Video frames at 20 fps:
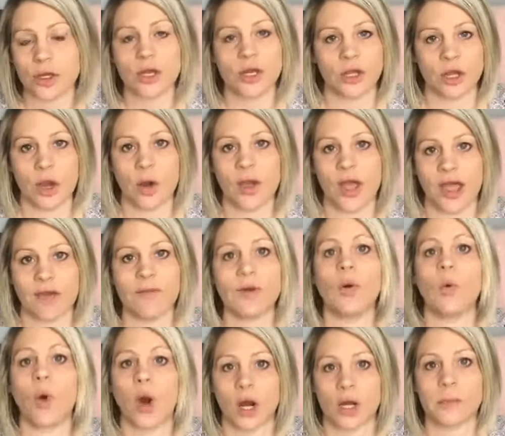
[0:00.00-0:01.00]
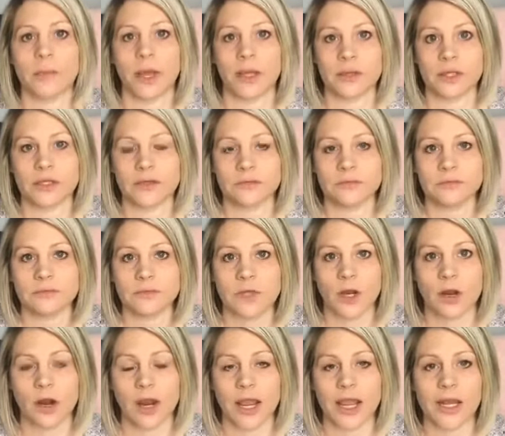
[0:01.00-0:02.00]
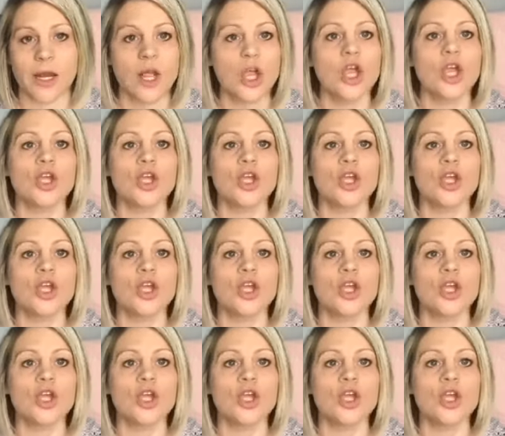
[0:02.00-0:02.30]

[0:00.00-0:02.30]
going to go have in a watermelon. All right.